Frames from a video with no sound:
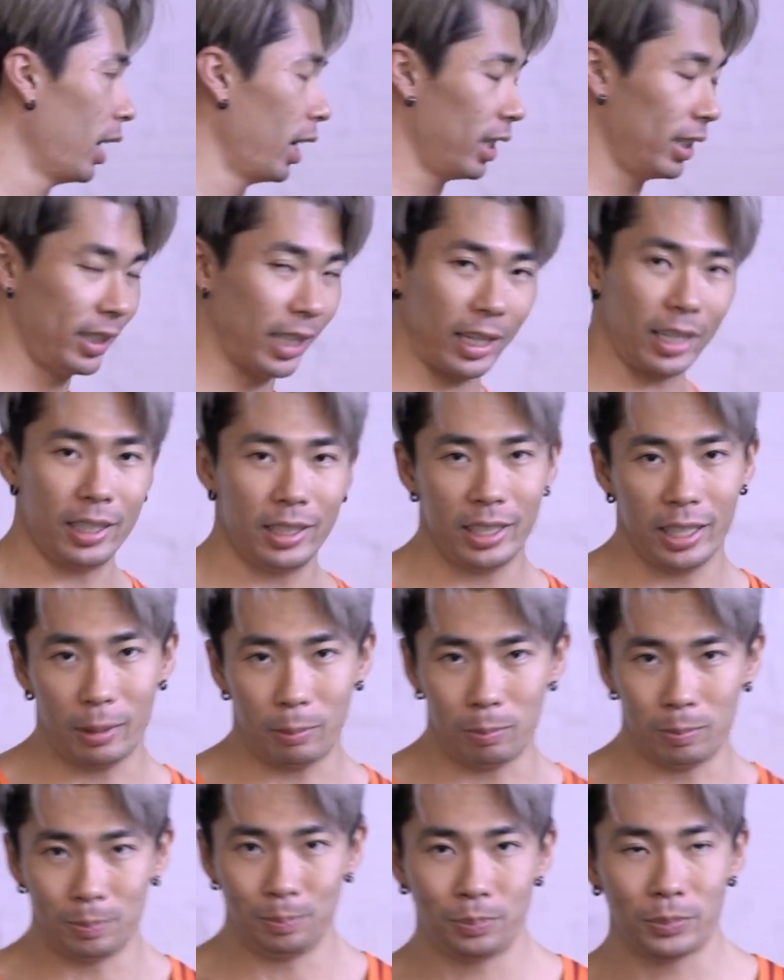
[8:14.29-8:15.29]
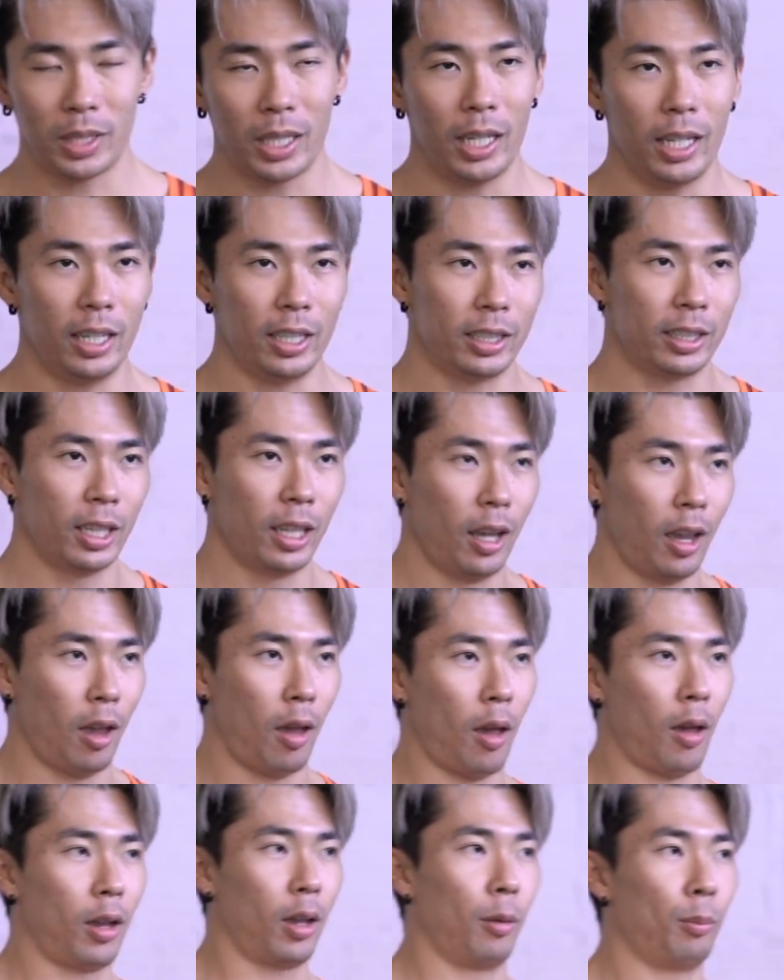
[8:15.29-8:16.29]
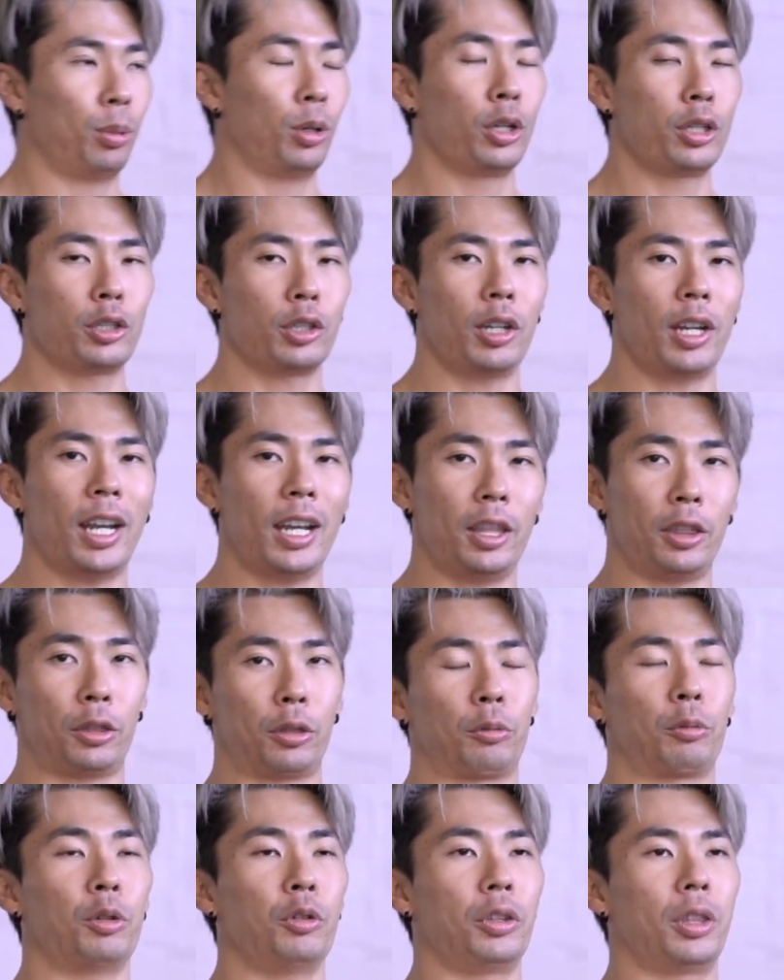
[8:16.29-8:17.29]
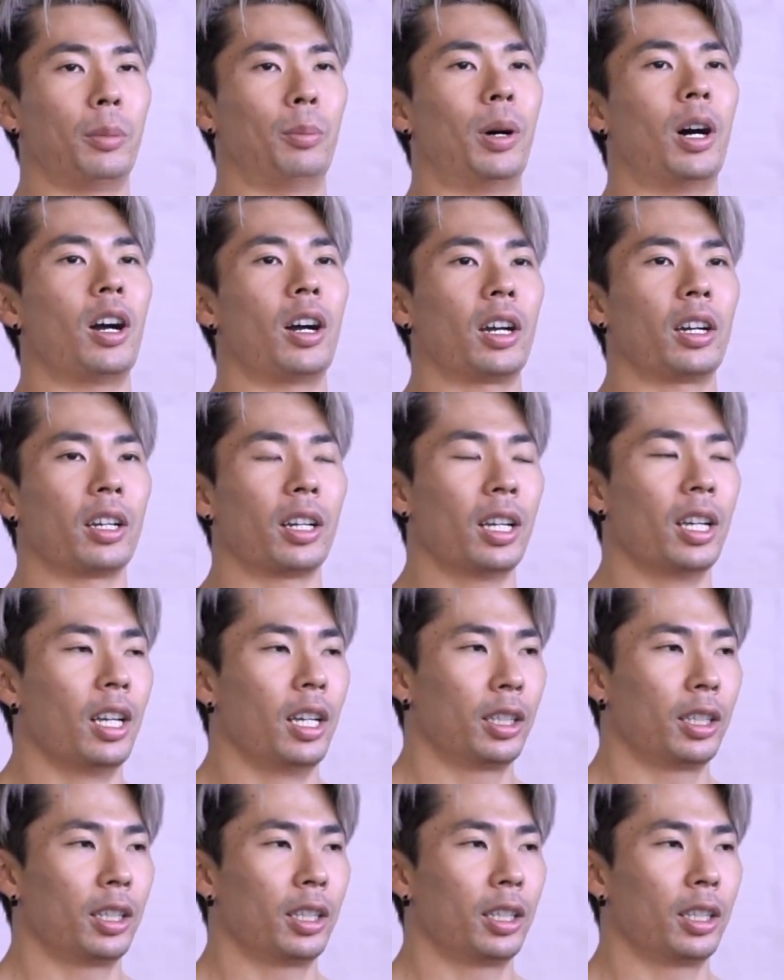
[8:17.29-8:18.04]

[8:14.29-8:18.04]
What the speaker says: Second tip is push your head through the bar.